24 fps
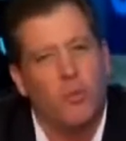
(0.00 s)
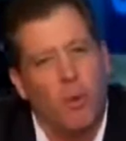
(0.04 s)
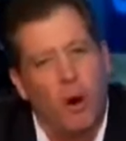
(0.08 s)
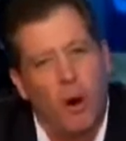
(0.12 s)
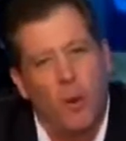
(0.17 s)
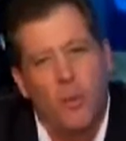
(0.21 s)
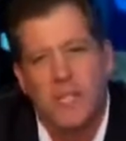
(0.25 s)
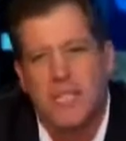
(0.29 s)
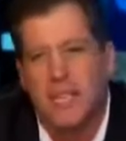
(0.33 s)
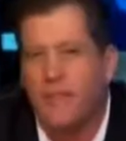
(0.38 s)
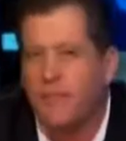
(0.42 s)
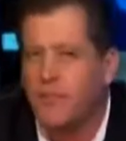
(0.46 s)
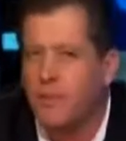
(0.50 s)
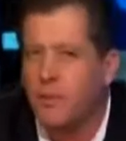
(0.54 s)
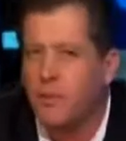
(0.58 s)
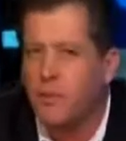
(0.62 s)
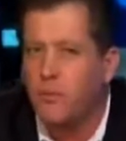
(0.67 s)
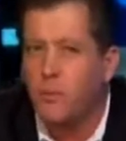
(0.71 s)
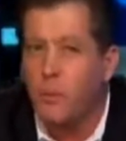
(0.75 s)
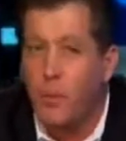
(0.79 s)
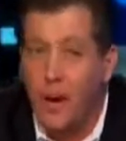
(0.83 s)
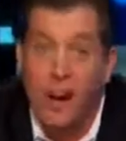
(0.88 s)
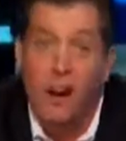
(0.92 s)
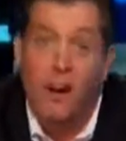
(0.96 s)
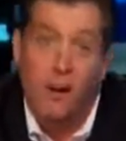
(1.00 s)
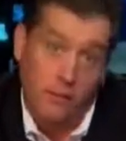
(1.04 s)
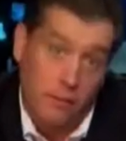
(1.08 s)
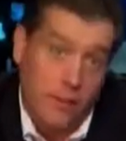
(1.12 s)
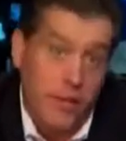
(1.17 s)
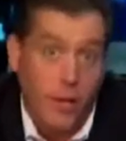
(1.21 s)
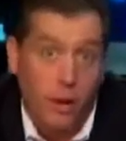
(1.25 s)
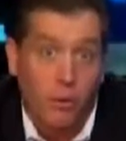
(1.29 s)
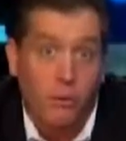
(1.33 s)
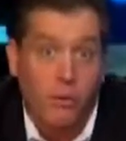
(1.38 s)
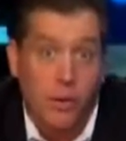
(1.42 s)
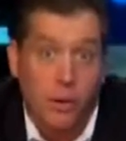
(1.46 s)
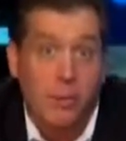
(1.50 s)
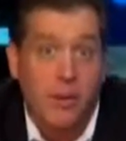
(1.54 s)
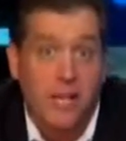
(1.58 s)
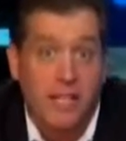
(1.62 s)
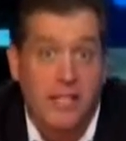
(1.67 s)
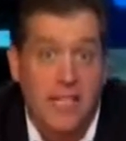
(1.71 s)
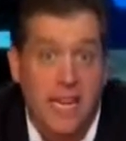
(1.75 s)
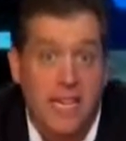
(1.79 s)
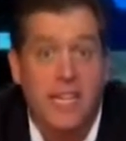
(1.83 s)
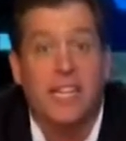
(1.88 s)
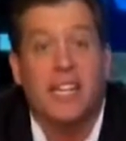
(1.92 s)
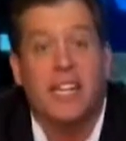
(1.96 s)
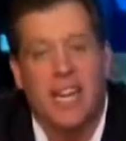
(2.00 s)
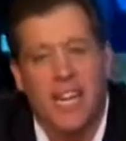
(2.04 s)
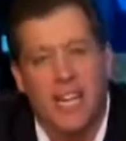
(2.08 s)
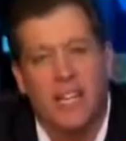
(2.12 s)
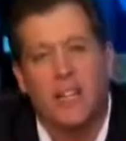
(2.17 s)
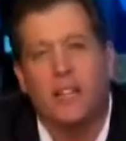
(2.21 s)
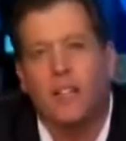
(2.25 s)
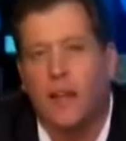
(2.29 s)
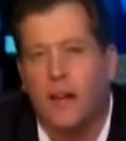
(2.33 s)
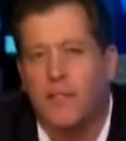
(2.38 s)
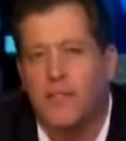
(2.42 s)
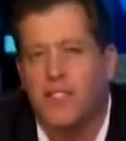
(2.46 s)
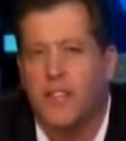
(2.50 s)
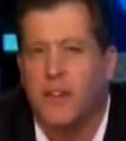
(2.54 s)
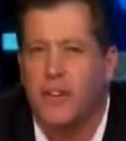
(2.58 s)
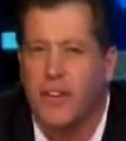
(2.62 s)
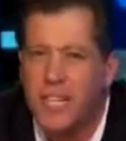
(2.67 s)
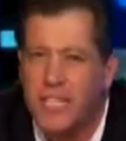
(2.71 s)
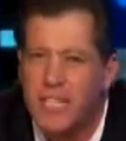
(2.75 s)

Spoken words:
you always have to wear, you know, no pun intended, kid gloves.